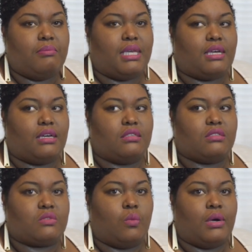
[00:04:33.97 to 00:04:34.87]

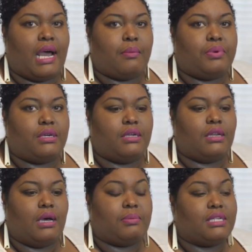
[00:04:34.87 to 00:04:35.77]
Because when I
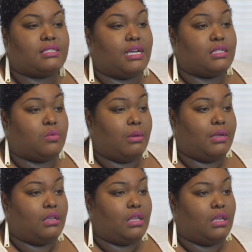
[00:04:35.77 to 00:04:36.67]
put a plus size
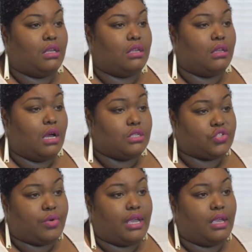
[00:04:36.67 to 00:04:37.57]
woman in
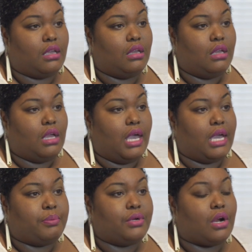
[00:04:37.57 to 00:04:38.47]
lingerie
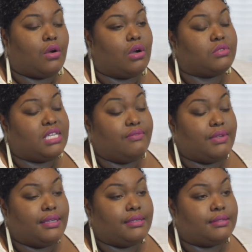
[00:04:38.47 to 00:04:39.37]
and put her on
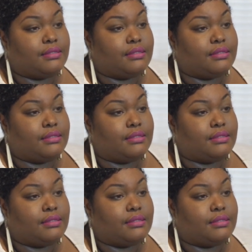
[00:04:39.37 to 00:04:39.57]
TV,